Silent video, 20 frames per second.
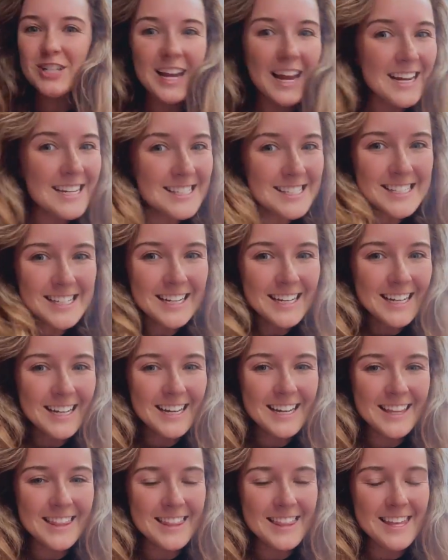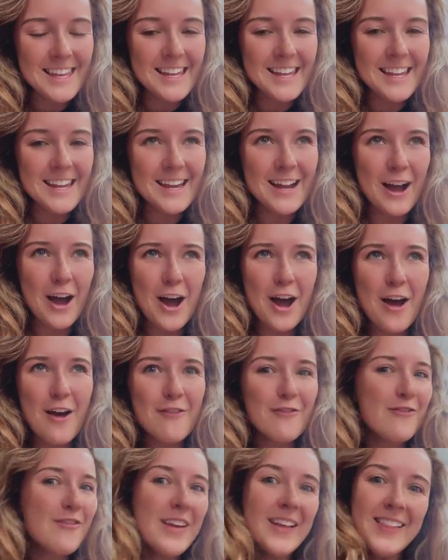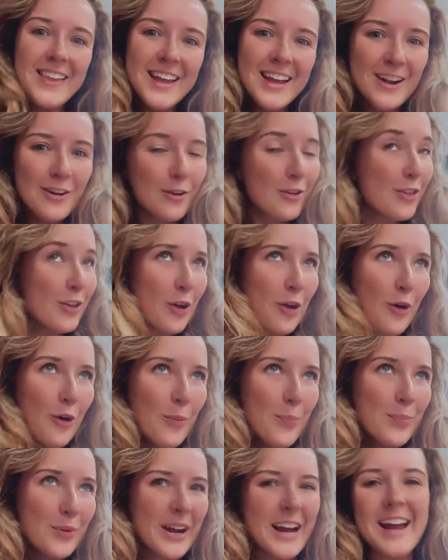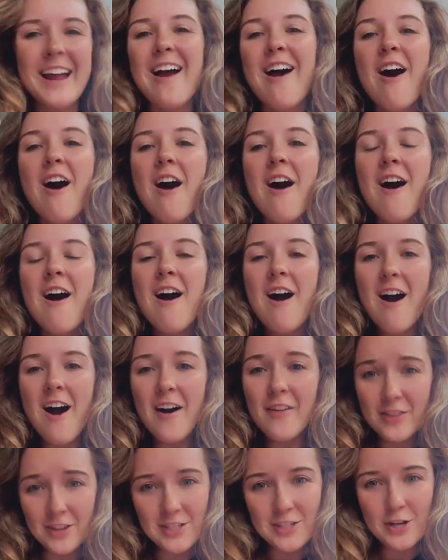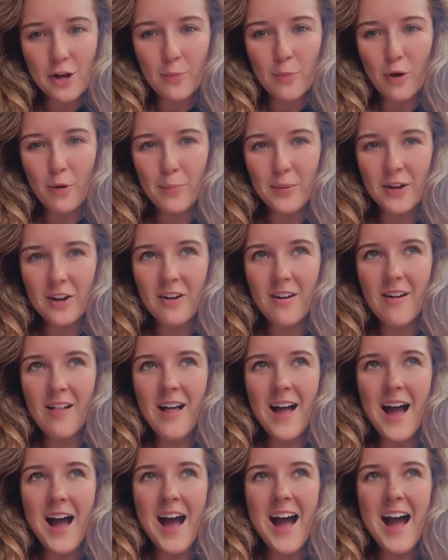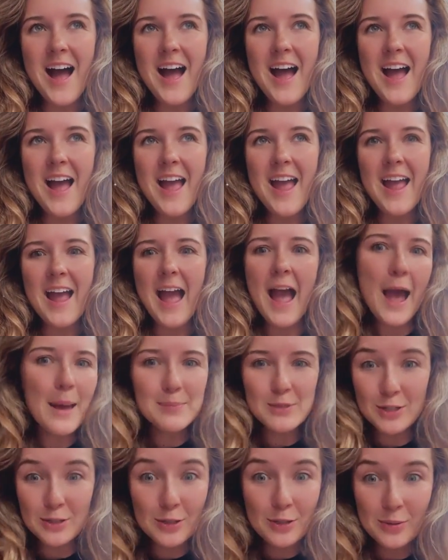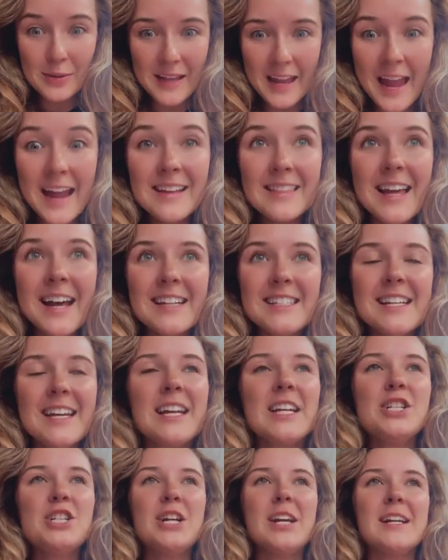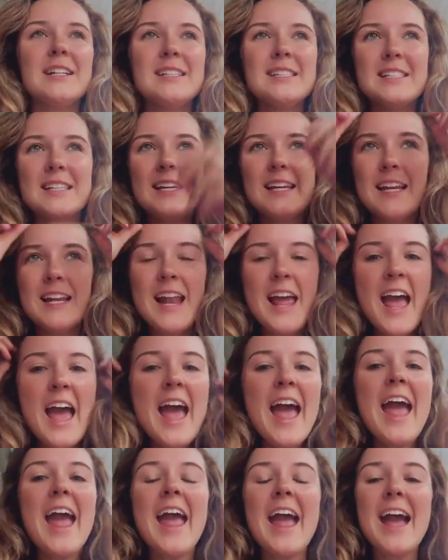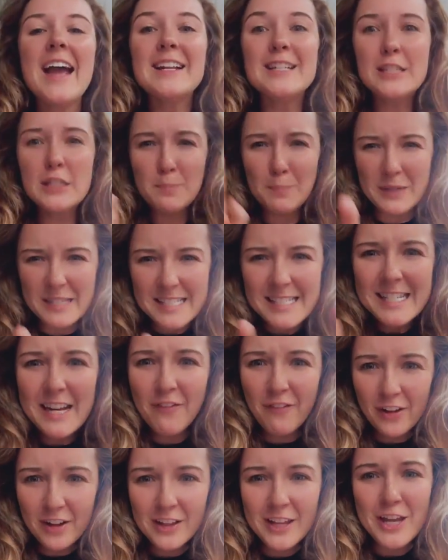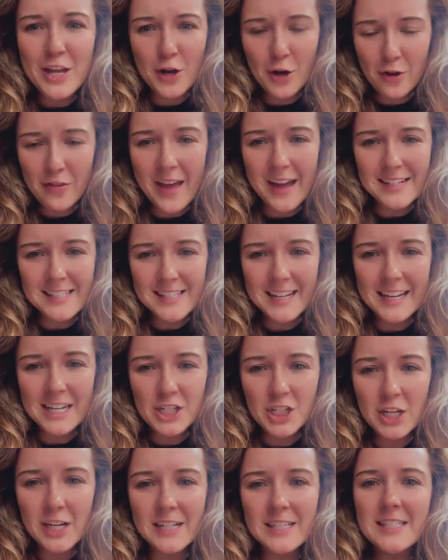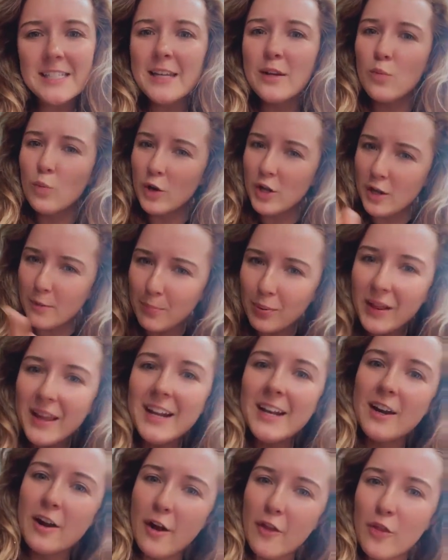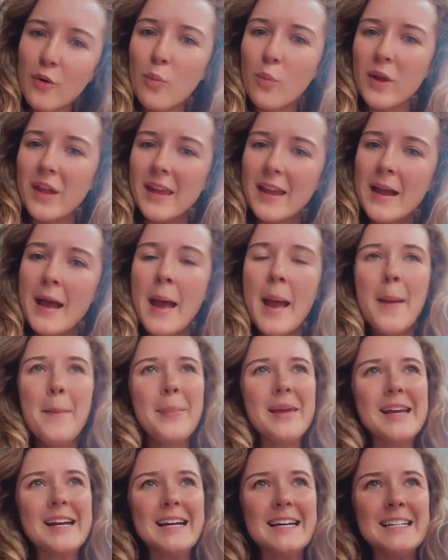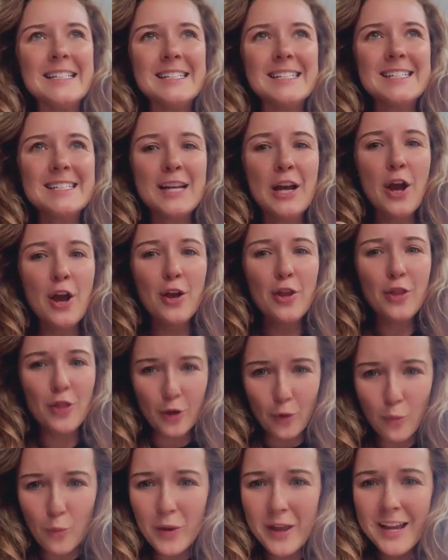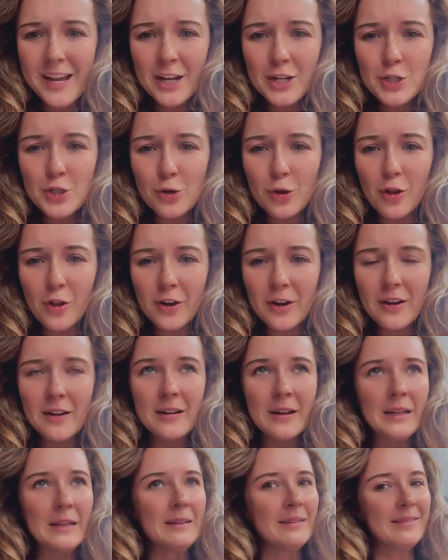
chasing the uh, villain or the culprit on the snowmobile. I absolutely hate that second chance scene, and specifically, you're that second chance scene when you played it on the Wii because the Wii controller,